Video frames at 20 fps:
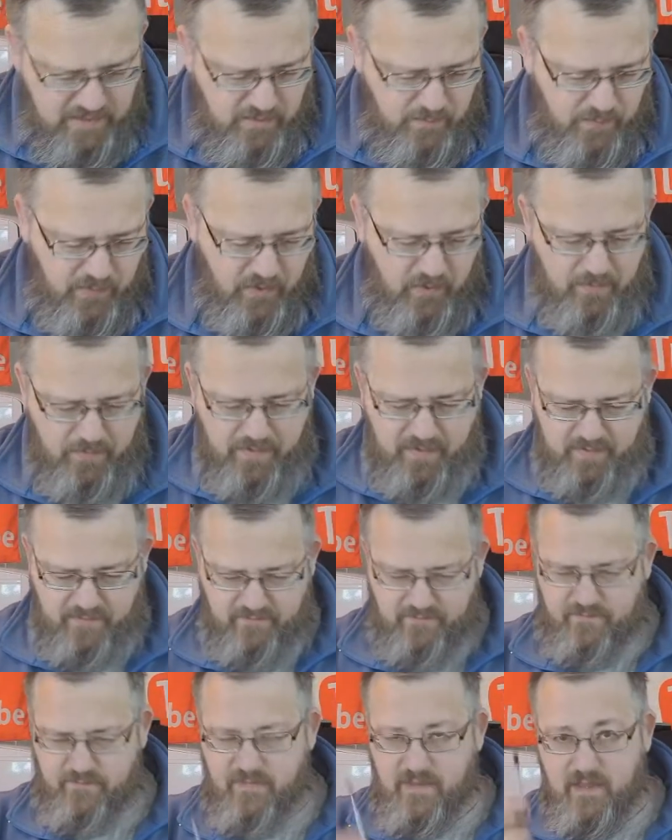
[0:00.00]
to pop
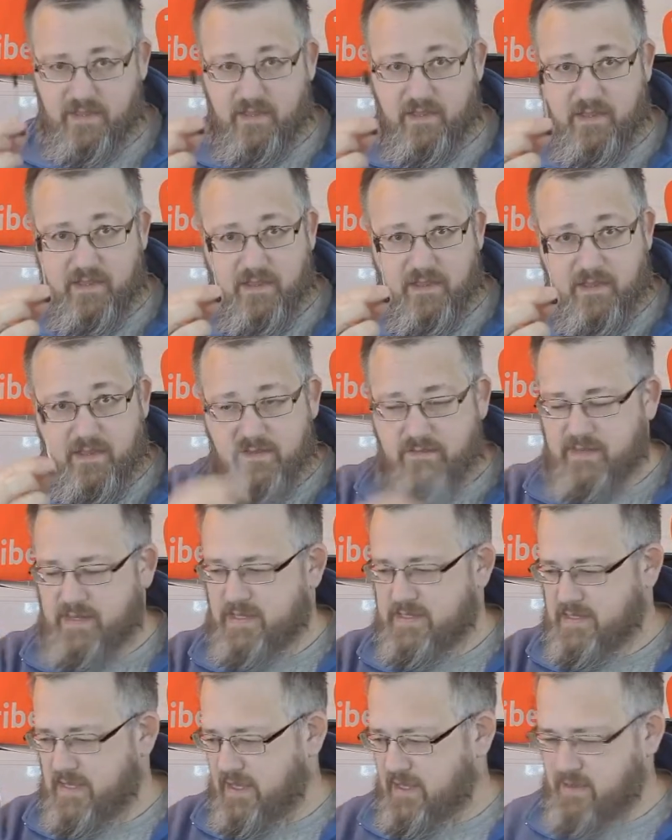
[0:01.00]

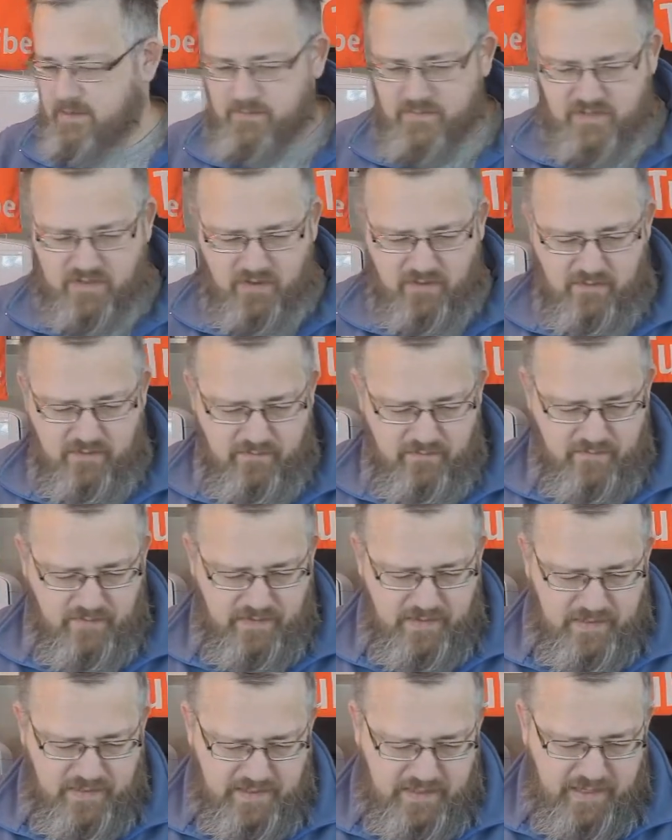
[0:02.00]
these arms on for
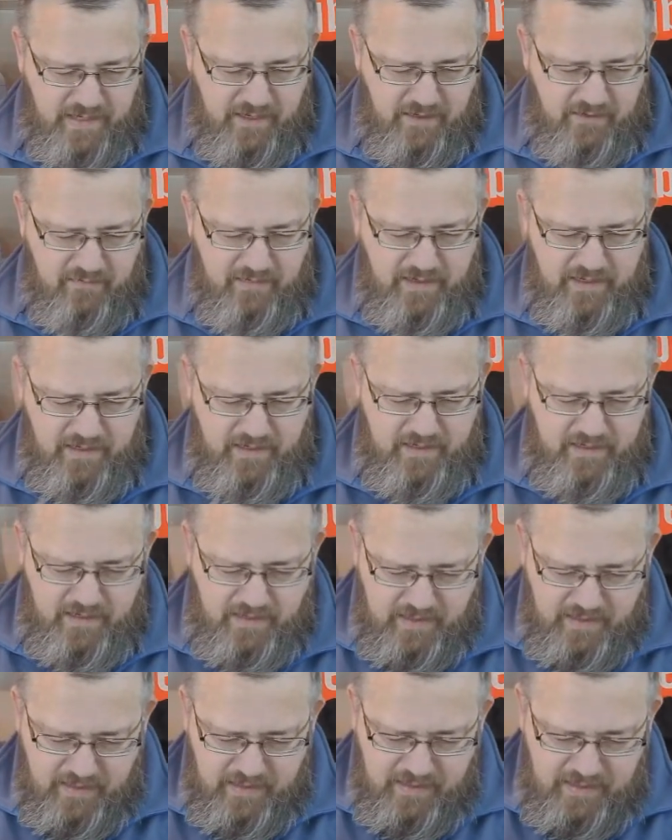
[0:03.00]
the steering,
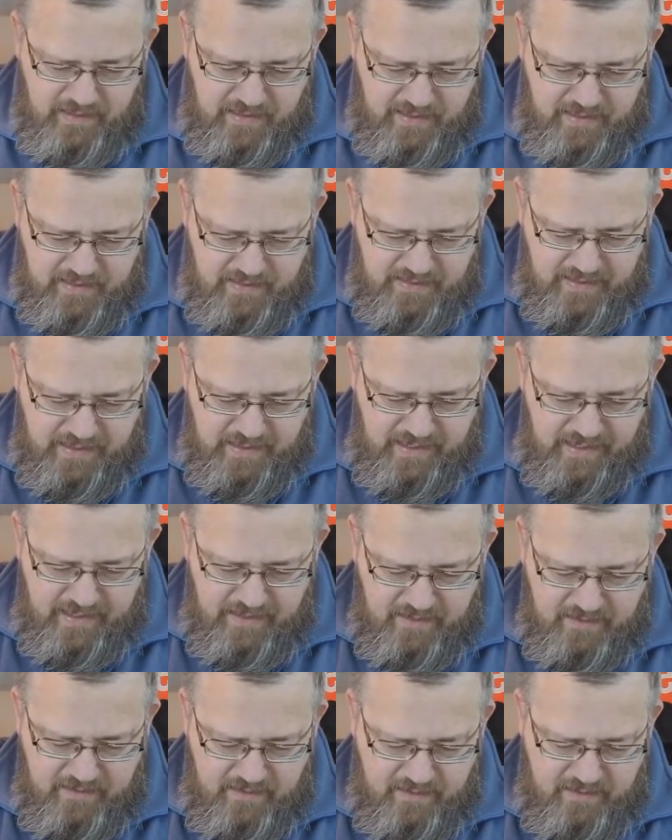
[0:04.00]
and
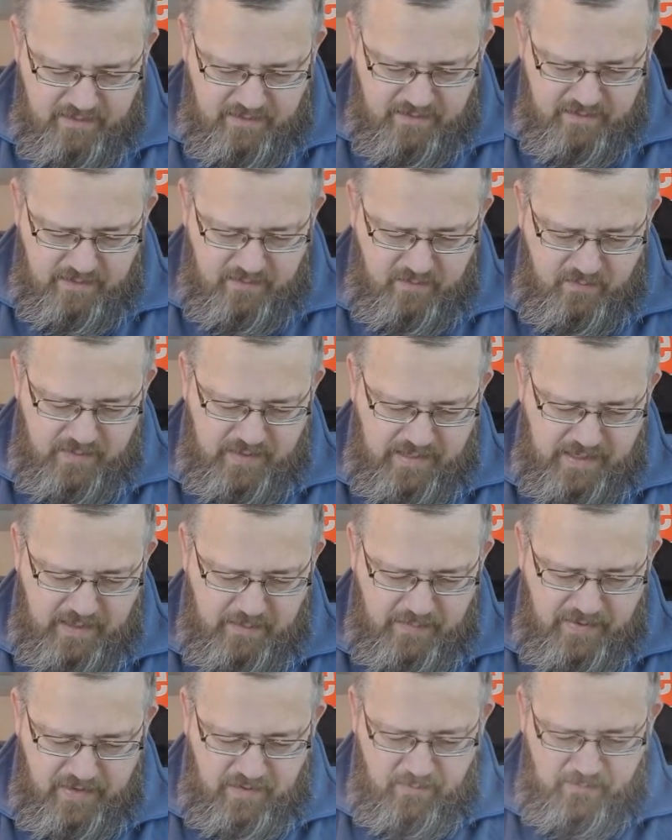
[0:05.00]
again you will need a
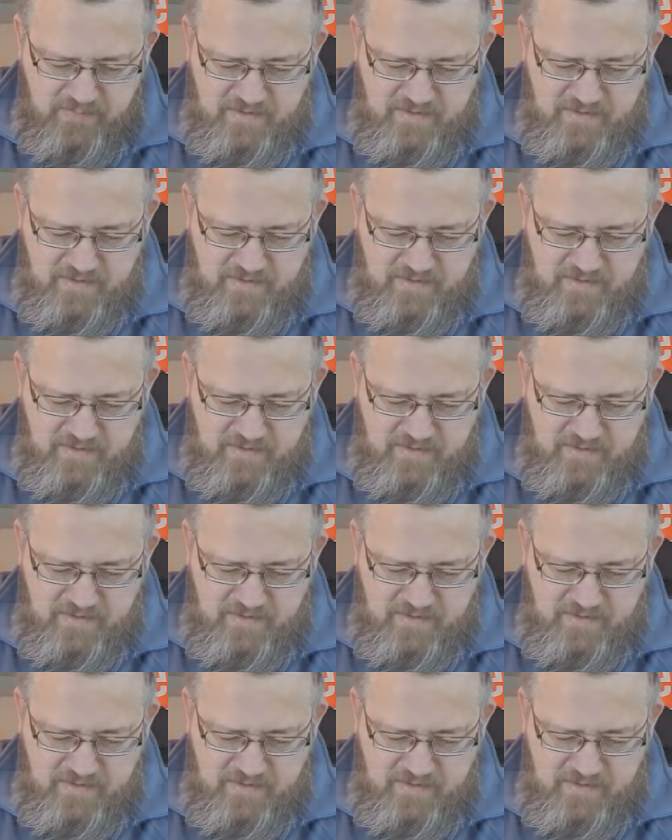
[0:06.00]
pair of